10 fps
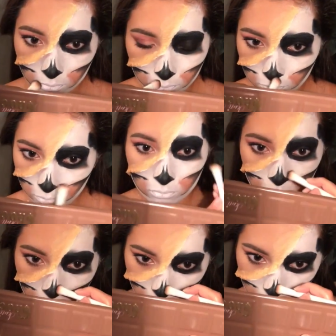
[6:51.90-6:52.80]
And just
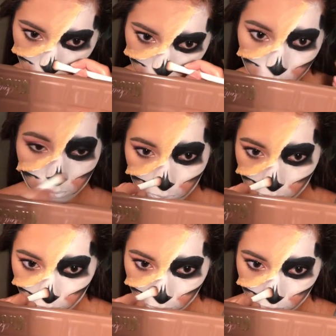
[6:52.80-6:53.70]
adding some black
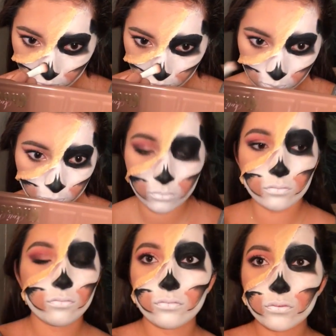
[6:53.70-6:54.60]
eyeshadow on top.